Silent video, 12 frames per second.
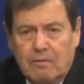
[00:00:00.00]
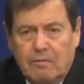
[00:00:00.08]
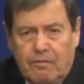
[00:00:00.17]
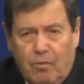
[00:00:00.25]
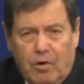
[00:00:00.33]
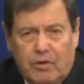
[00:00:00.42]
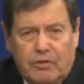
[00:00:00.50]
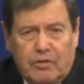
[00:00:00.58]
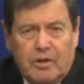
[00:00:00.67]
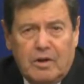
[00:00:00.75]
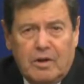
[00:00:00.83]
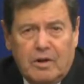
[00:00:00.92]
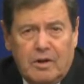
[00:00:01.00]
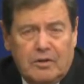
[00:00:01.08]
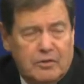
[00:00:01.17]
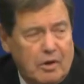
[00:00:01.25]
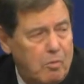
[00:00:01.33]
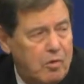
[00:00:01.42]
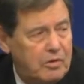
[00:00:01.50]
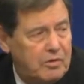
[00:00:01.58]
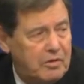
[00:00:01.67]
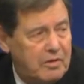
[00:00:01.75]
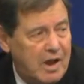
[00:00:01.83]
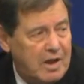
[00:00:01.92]
force someone
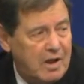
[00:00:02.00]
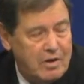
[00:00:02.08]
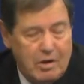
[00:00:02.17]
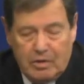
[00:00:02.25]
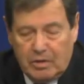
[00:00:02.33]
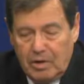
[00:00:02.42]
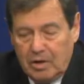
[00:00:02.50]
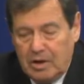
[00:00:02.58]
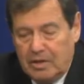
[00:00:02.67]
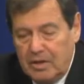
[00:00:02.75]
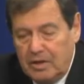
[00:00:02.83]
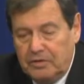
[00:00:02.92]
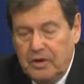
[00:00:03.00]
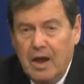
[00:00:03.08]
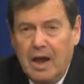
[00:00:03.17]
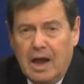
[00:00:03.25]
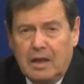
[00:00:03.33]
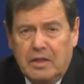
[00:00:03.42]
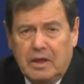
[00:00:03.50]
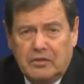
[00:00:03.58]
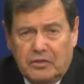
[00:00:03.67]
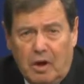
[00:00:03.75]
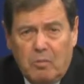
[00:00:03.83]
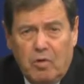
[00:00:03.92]
to take another look at this, and that
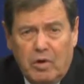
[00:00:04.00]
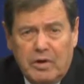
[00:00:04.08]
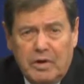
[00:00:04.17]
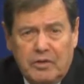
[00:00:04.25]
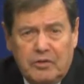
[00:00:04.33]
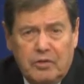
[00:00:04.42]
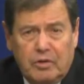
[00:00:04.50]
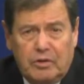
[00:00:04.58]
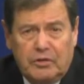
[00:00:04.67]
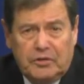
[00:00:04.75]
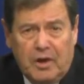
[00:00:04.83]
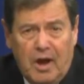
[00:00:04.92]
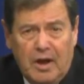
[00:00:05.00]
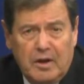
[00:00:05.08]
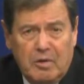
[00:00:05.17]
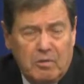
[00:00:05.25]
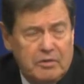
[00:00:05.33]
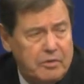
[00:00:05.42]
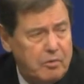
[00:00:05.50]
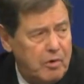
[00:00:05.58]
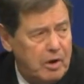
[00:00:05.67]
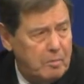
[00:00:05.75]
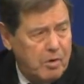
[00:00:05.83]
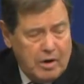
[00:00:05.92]
someone is Jill Stein, who was the
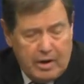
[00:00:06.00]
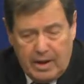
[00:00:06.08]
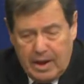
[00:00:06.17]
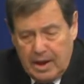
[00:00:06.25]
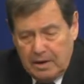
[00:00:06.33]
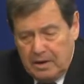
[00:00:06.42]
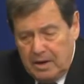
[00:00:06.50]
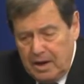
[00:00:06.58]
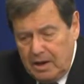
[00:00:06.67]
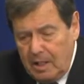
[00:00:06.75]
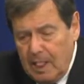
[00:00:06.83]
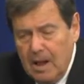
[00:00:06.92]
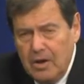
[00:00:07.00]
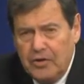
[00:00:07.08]
Green Party candidate. Mm-hmm.